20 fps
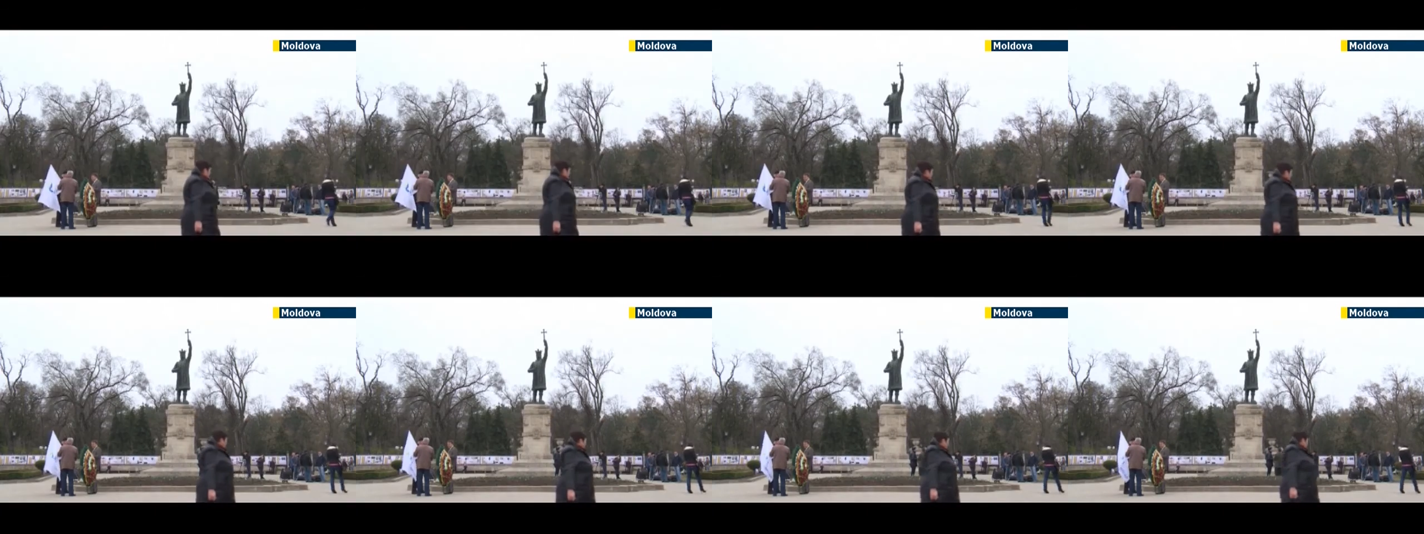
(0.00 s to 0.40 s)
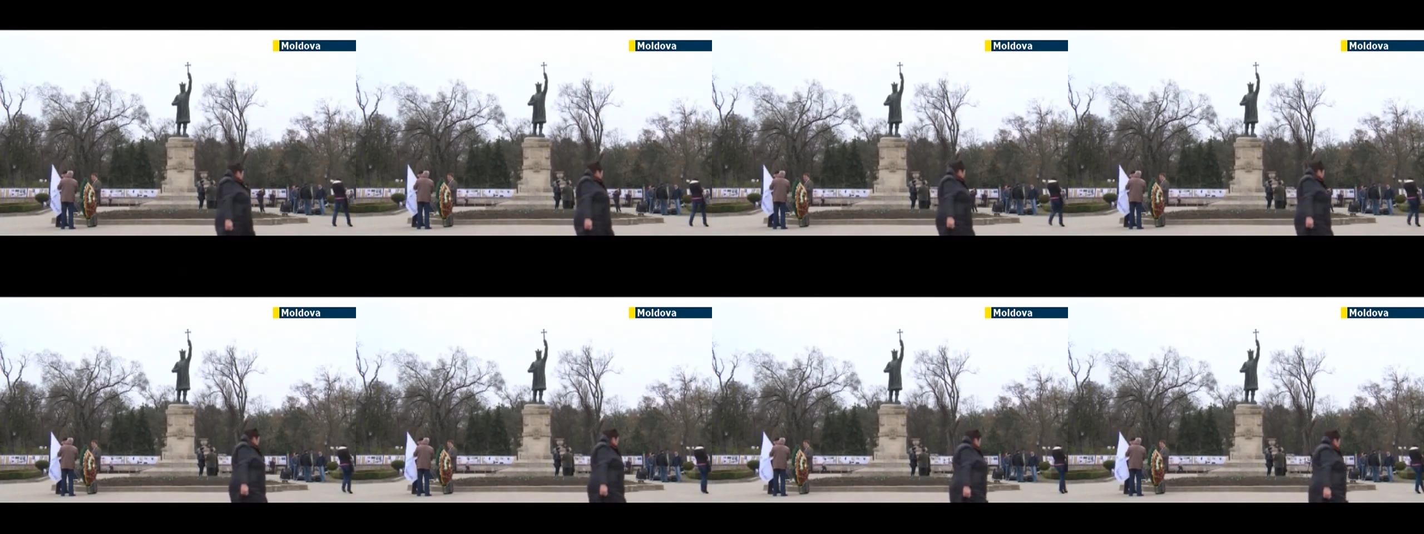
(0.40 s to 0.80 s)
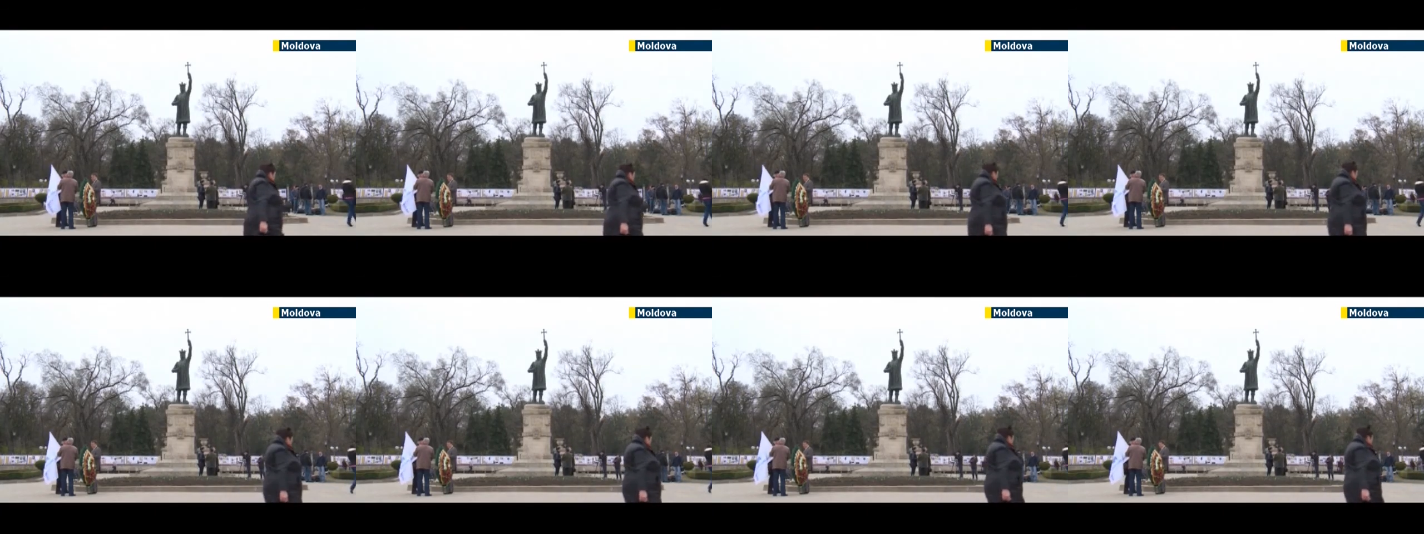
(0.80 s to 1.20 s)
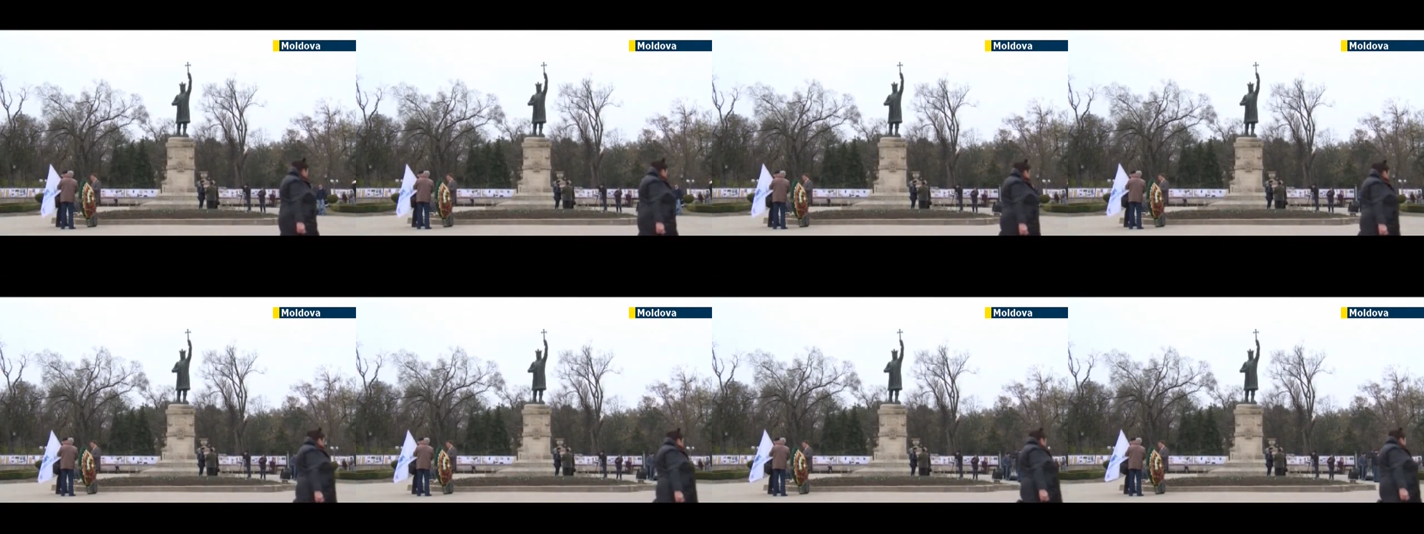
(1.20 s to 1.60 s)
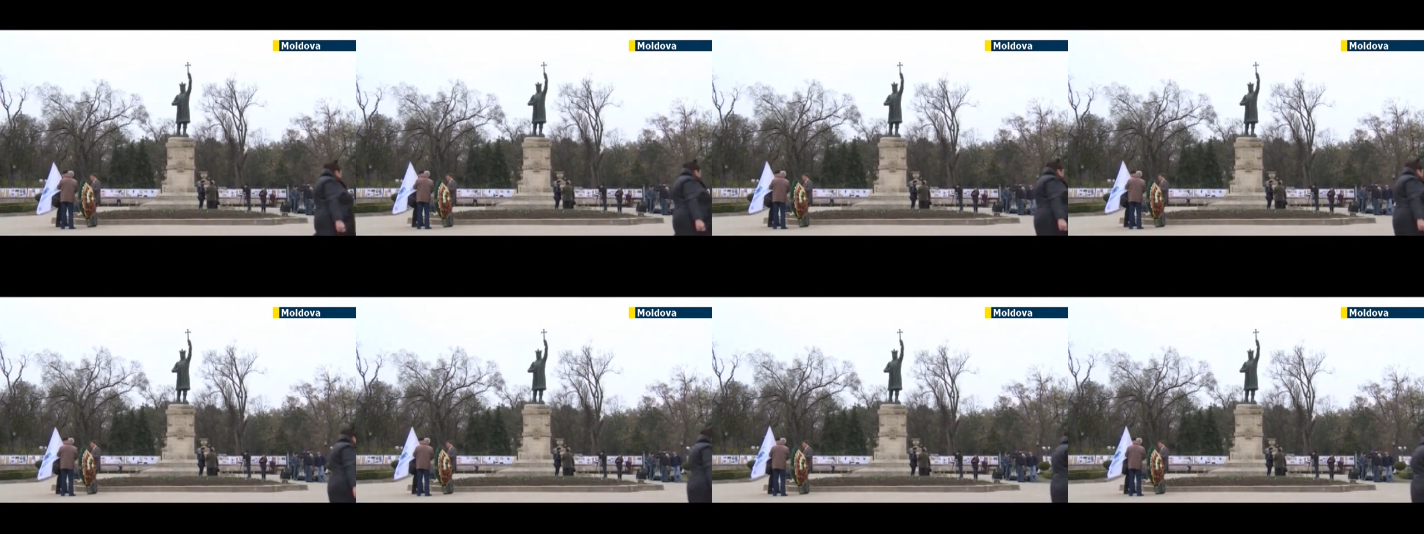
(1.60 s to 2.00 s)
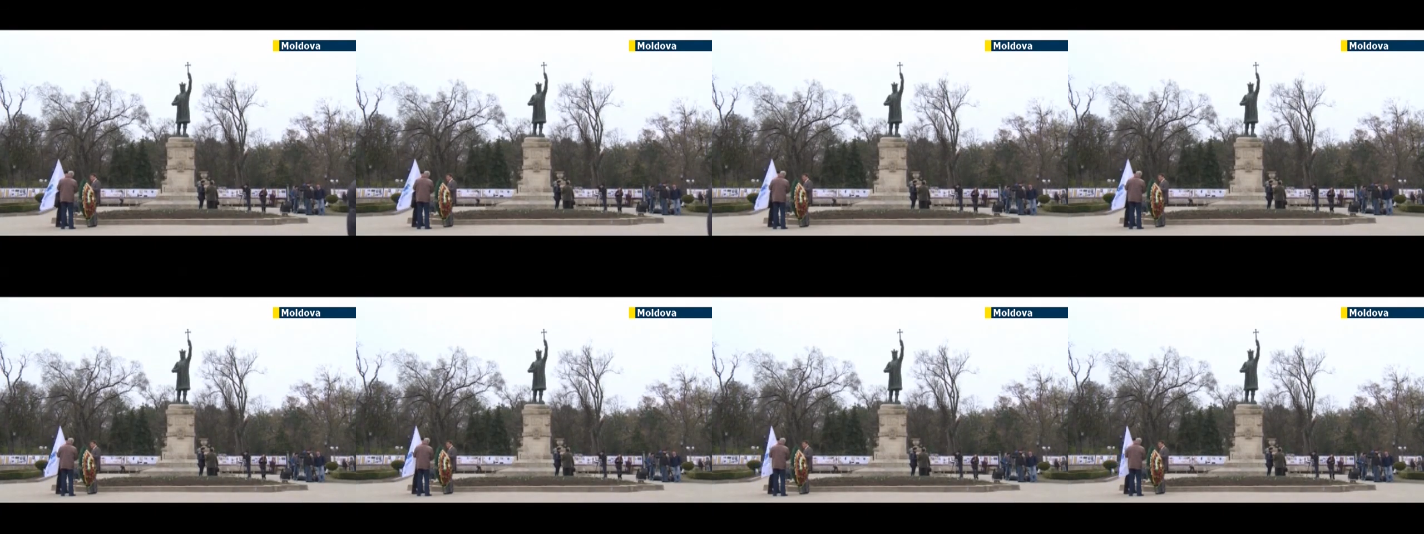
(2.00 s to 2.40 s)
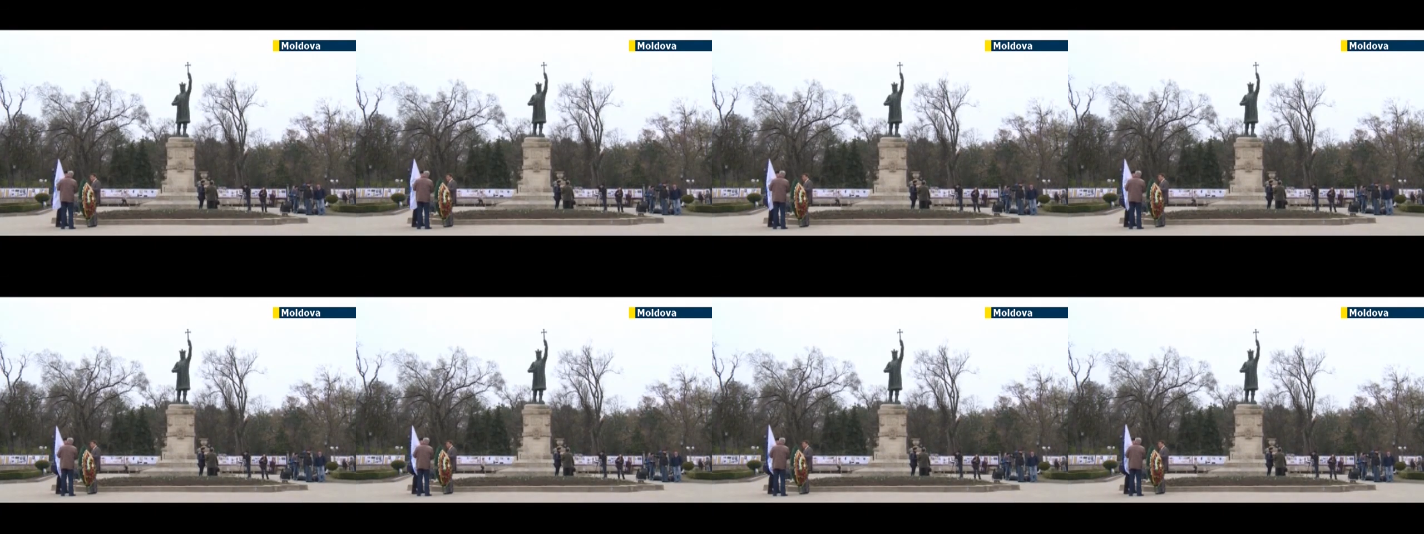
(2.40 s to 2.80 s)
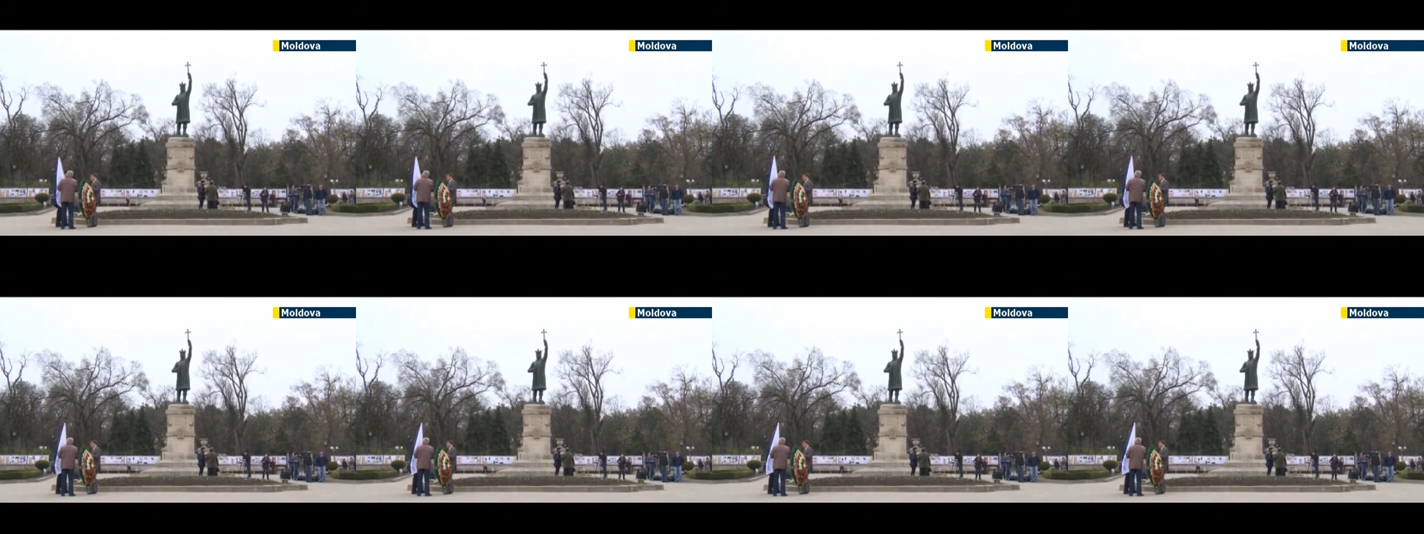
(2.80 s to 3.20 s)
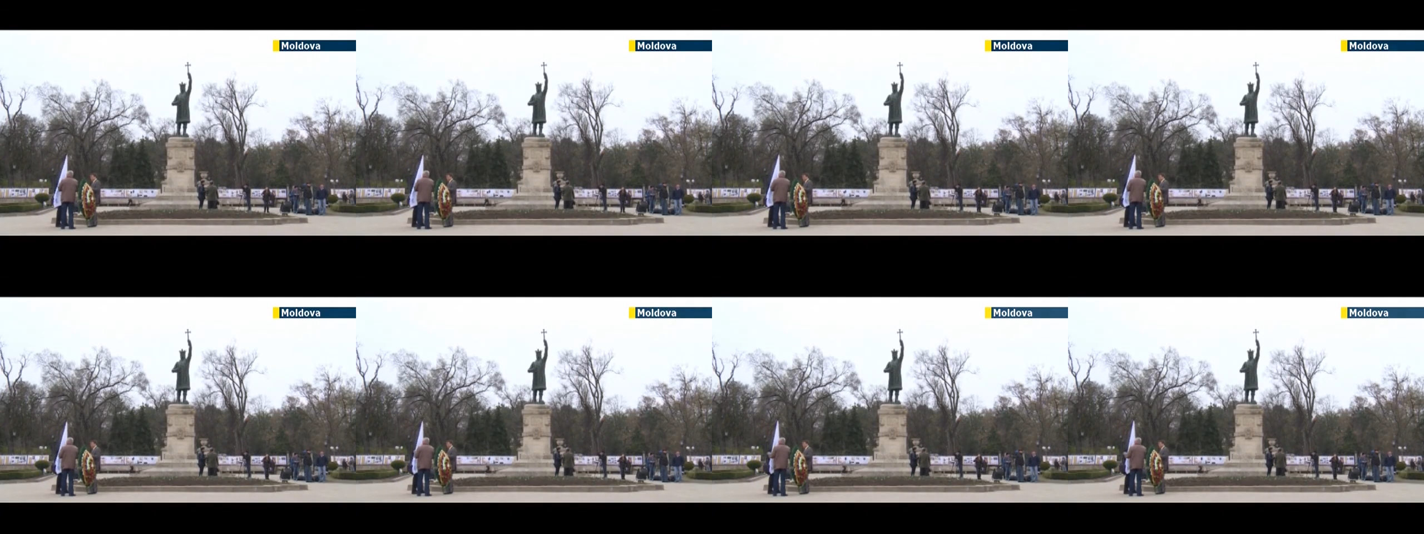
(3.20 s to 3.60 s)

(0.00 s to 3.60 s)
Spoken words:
No face is visible, so there are no lips to read.